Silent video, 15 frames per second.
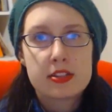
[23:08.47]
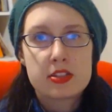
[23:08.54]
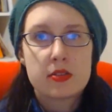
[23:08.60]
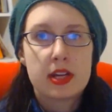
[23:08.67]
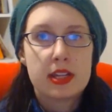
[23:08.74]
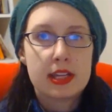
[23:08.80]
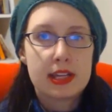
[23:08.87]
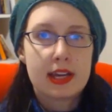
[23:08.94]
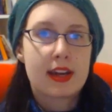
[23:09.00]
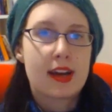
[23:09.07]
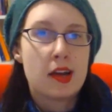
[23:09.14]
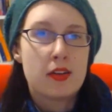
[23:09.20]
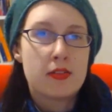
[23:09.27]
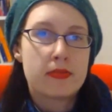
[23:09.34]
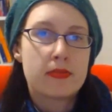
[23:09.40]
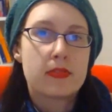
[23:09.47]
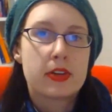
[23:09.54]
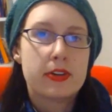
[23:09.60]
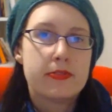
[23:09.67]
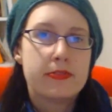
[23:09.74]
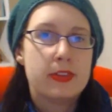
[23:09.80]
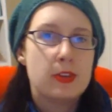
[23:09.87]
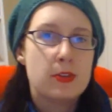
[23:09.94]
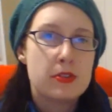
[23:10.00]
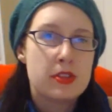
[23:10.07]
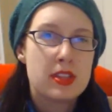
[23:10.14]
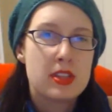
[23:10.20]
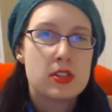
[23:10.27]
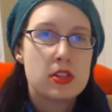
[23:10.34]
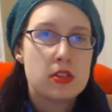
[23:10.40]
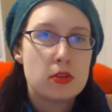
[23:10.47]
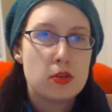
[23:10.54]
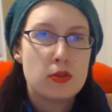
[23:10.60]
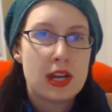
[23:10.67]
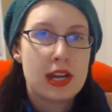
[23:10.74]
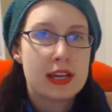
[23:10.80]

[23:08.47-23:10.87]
And so I think I kind of confused the two,